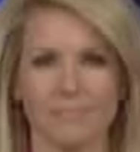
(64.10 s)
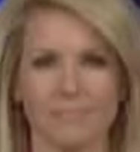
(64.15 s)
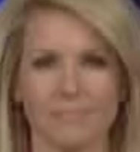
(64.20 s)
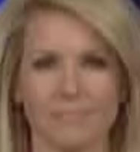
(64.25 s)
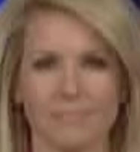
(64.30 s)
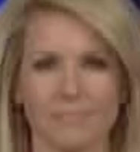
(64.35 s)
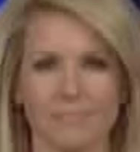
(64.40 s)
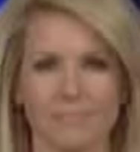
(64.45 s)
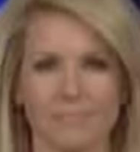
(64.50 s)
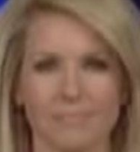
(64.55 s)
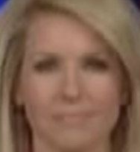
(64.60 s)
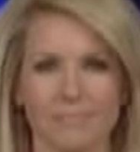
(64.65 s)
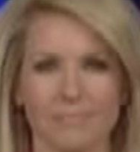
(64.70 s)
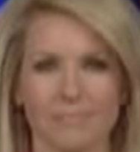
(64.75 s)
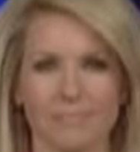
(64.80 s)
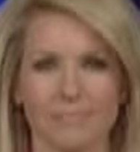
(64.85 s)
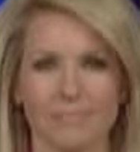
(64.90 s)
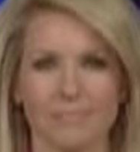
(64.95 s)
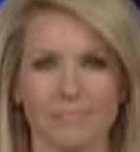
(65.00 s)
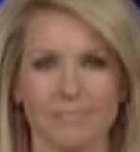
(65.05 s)

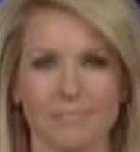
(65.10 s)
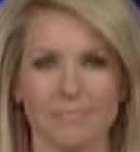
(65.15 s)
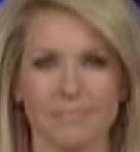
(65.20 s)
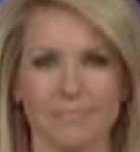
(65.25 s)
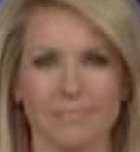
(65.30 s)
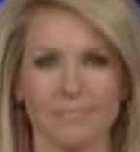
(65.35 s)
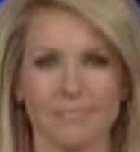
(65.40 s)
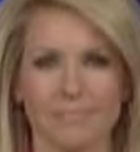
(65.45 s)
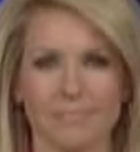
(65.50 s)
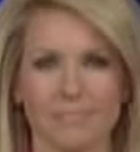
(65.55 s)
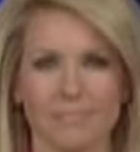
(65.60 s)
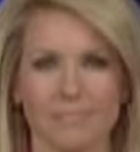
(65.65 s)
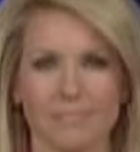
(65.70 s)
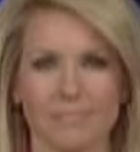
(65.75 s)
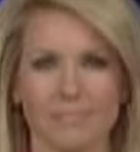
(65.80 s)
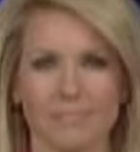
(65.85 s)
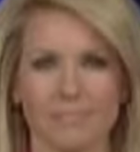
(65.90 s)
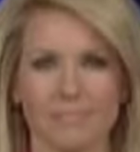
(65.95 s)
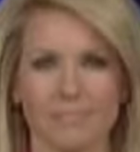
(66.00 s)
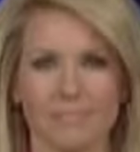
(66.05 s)

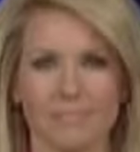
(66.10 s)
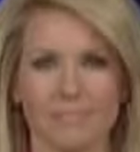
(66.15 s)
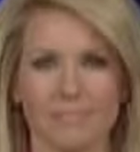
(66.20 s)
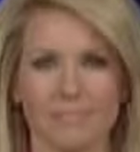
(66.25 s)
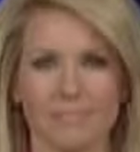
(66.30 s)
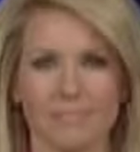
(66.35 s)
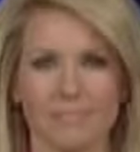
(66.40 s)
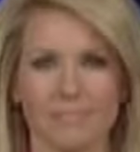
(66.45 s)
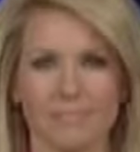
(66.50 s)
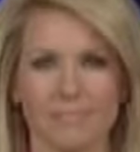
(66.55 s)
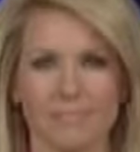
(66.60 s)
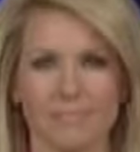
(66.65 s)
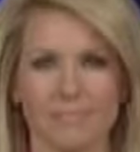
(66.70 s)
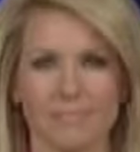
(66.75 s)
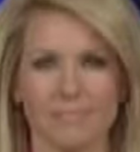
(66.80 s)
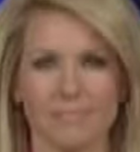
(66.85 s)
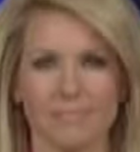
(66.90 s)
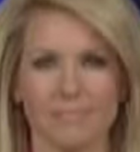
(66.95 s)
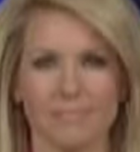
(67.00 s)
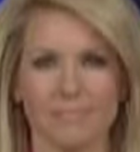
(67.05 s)

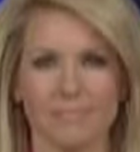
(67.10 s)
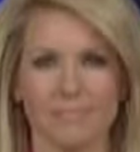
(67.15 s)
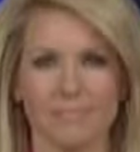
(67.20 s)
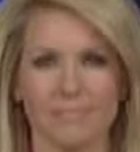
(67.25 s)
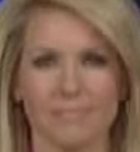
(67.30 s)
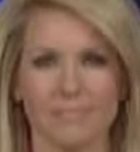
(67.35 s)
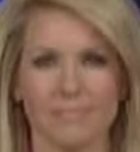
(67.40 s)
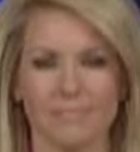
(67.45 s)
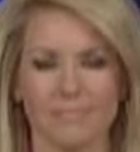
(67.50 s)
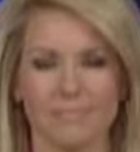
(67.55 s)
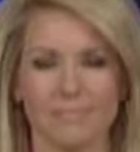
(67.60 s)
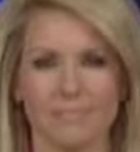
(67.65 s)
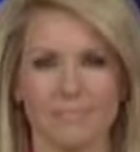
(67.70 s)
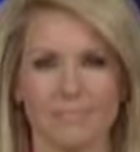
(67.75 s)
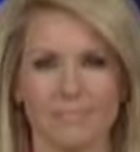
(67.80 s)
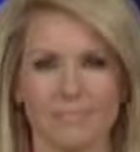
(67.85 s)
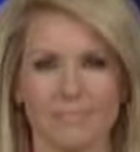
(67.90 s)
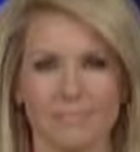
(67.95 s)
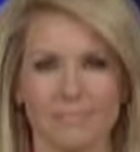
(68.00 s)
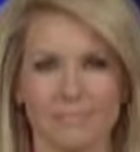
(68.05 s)

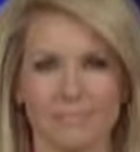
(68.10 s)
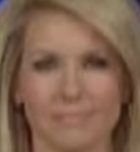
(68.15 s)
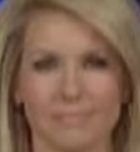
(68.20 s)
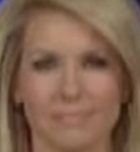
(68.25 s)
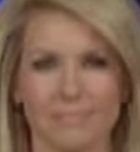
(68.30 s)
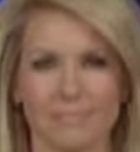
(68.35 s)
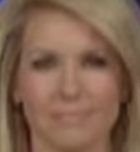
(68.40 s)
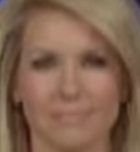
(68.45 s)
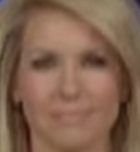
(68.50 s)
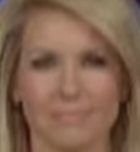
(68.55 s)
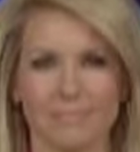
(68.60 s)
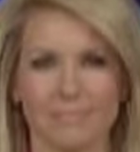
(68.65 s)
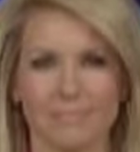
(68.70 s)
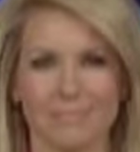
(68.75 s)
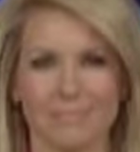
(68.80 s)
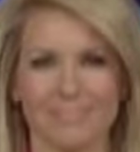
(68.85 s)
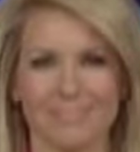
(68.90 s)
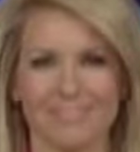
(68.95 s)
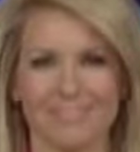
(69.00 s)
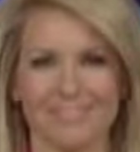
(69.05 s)

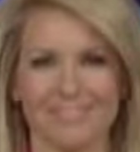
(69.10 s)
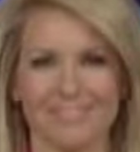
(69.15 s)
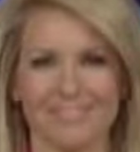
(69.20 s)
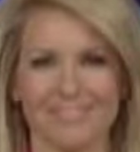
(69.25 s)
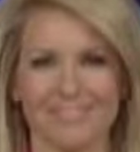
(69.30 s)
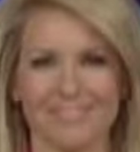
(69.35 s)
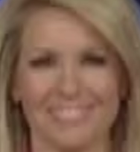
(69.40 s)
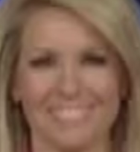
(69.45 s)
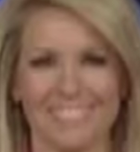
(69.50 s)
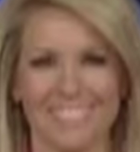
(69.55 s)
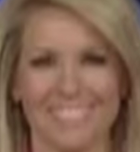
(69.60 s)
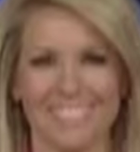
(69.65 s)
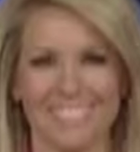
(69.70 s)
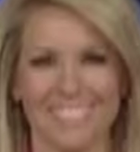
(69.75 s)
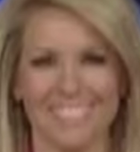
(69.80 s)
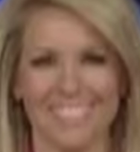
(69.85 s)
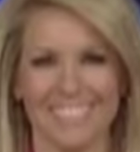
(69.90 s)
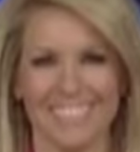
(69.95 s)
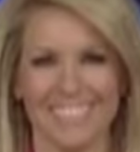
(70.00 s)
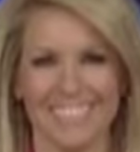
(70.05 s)

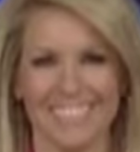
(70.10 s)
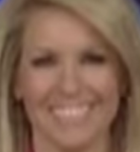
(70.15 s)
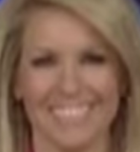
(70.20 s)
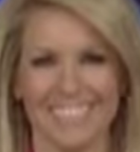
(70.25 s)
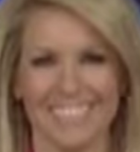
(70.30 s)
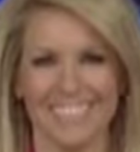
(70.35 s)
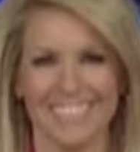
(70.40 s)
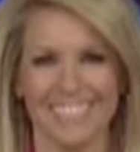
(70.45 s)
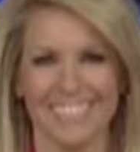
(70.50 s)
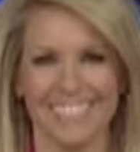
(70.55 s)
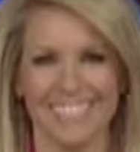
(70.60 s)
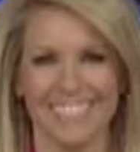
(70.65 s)
The person shown says nothing.